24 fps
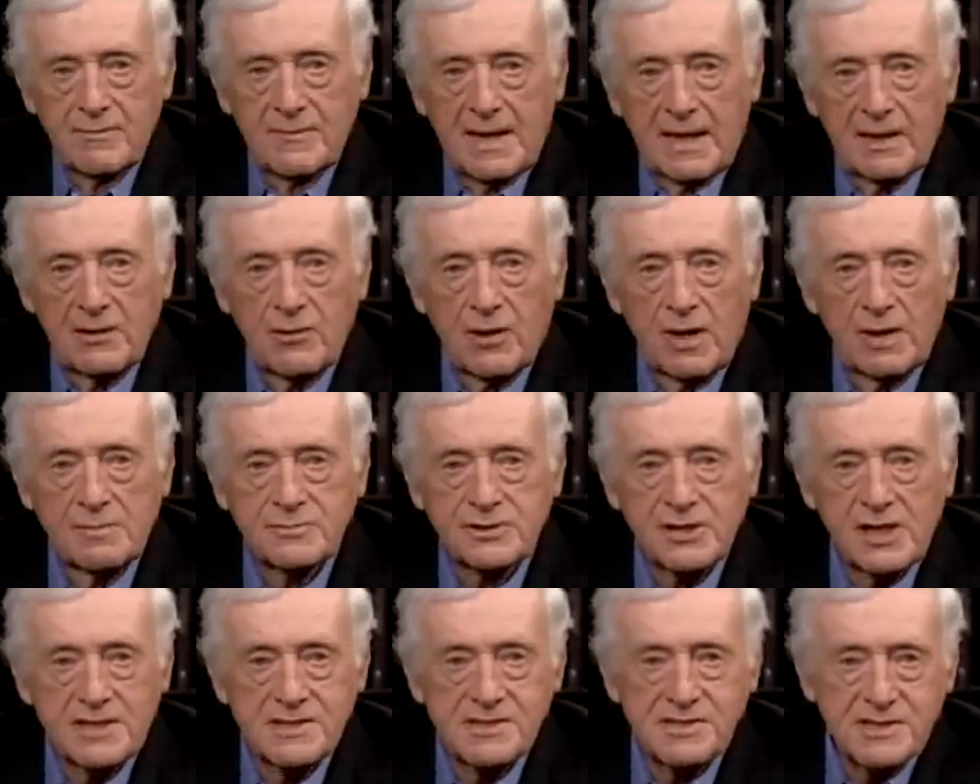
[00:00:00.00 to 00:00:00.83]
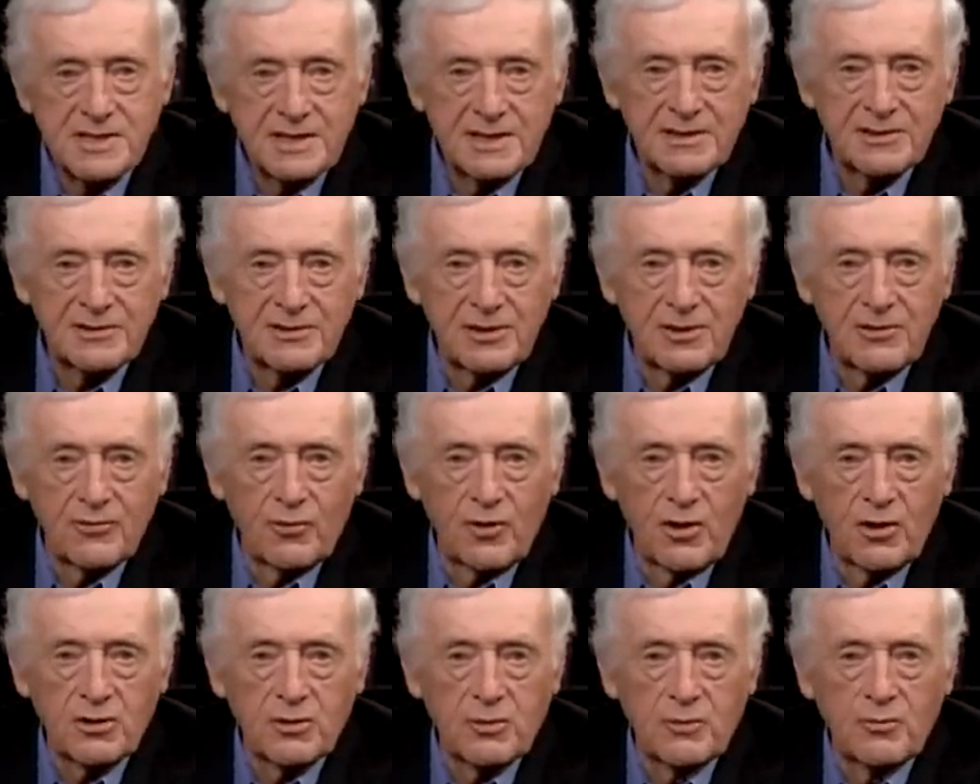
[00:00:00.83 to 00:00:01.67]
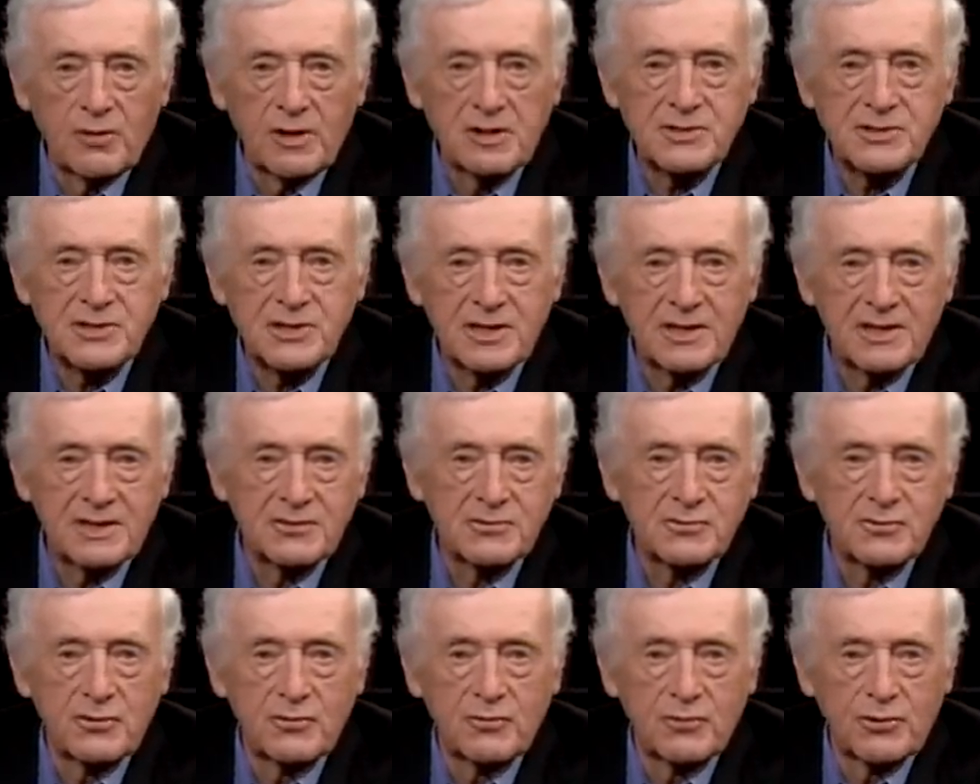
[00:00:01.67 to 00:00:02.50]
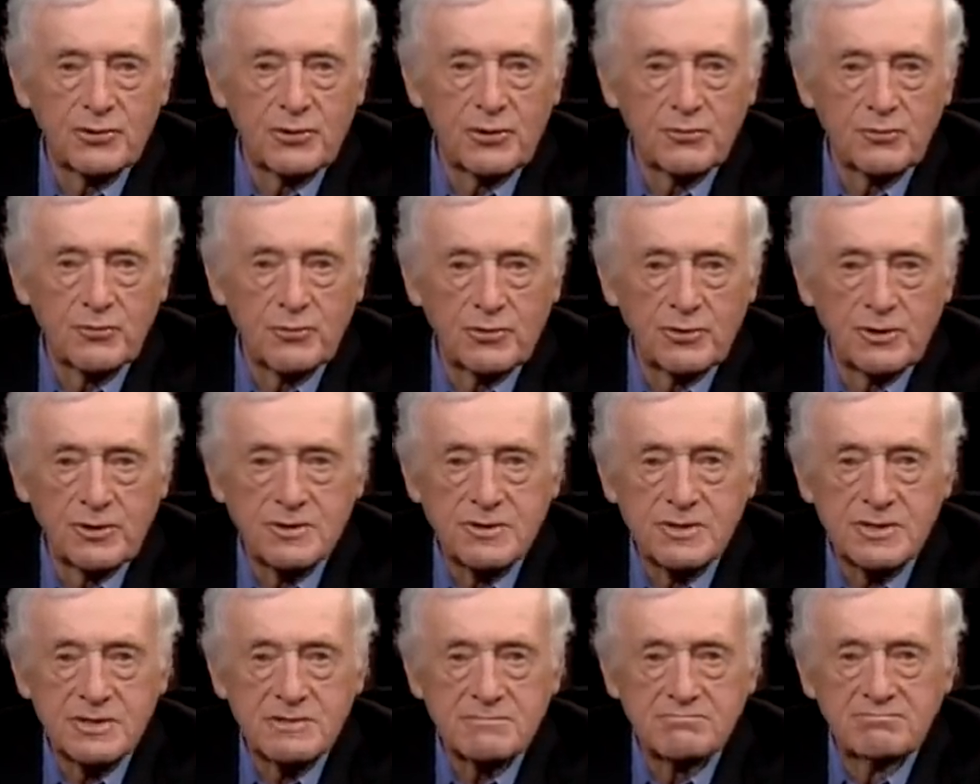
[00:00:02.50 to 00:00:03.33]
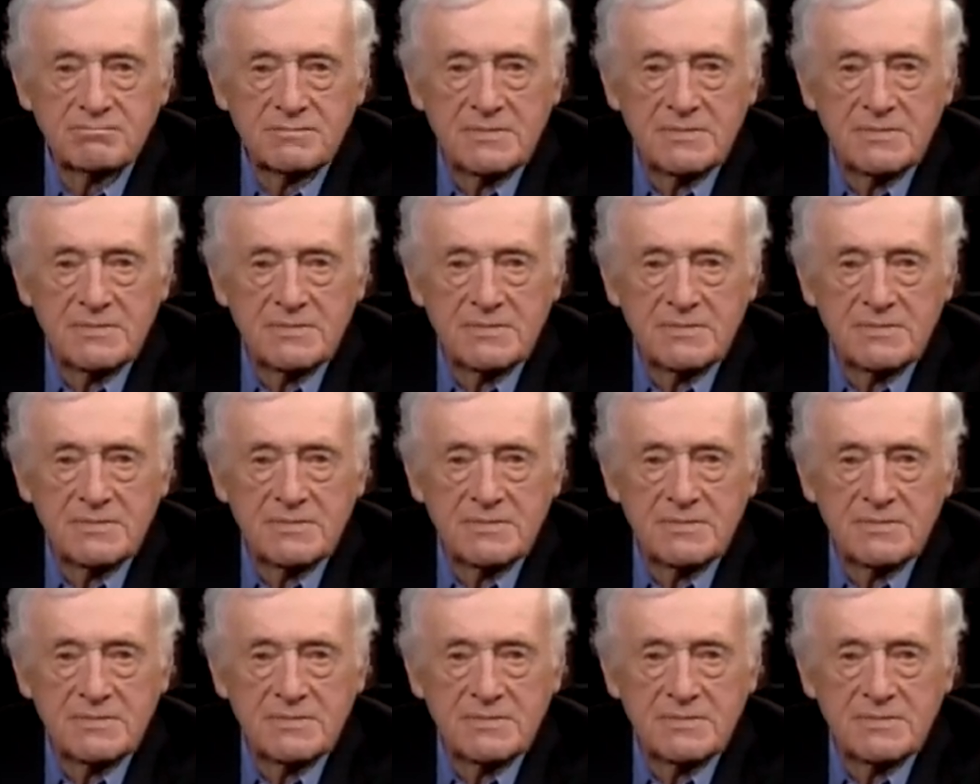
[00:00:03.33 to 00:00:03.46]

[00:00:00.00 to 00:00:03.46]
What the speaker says: Hello, I'm John Seigenthaler. Welcome once again to A Word on Words.